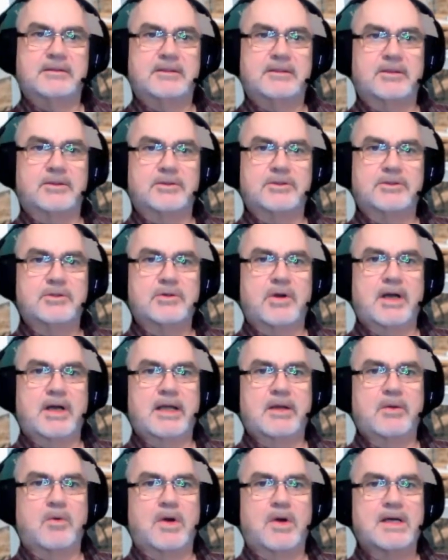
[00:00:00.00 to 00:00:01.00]
do
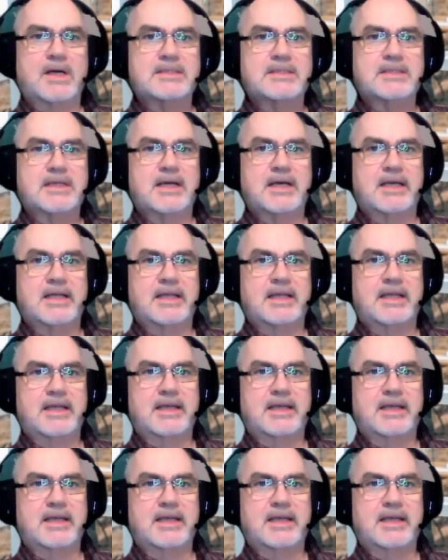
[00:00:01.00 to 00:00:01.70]
ayahuasca